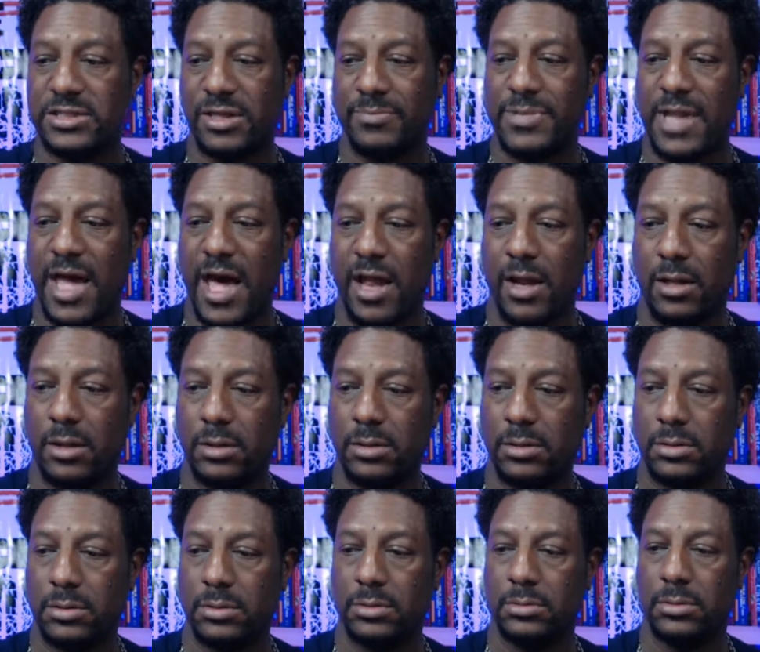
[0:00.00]
I'm not a
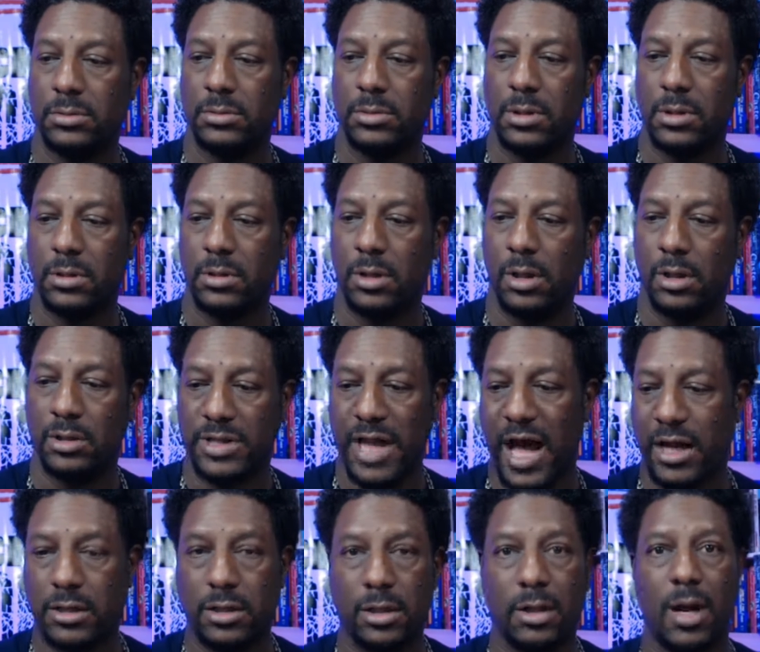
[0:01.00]

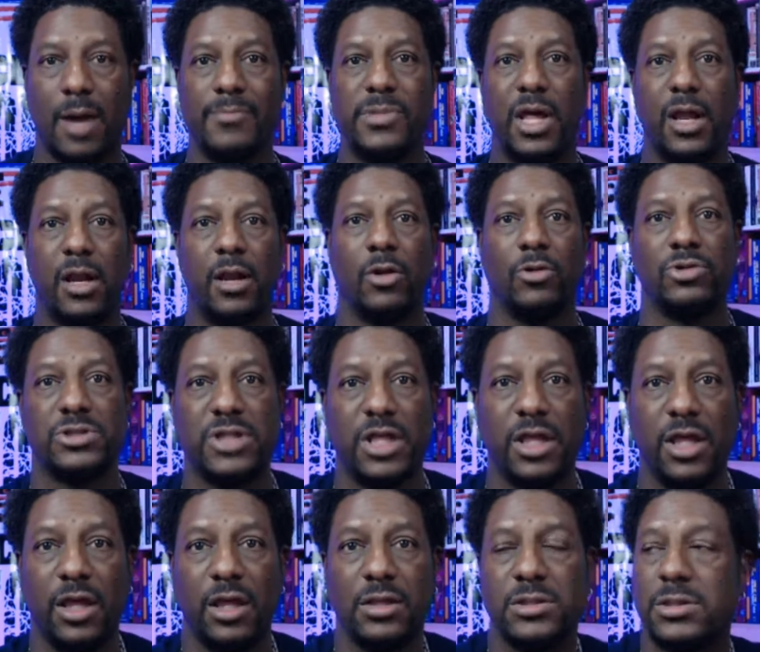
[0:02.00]
doctor. I'm none of those
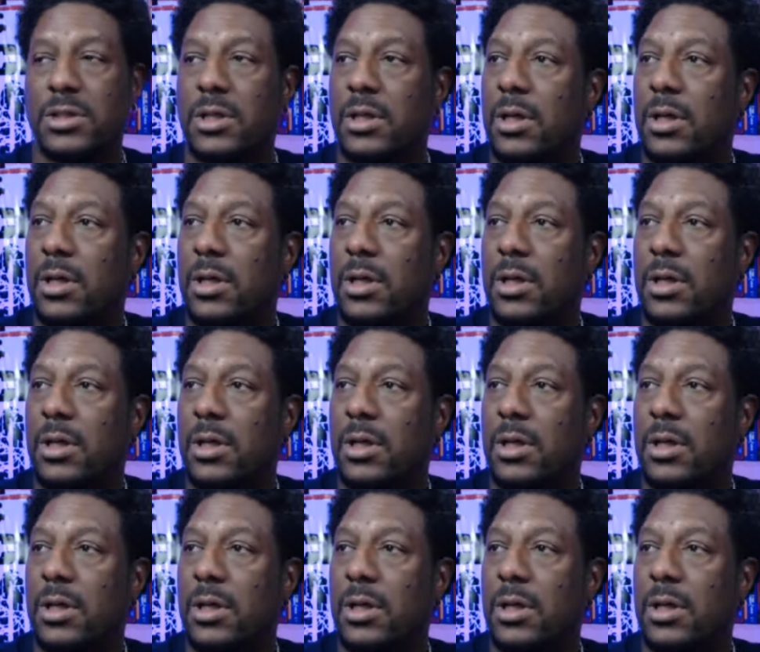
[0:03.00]
things.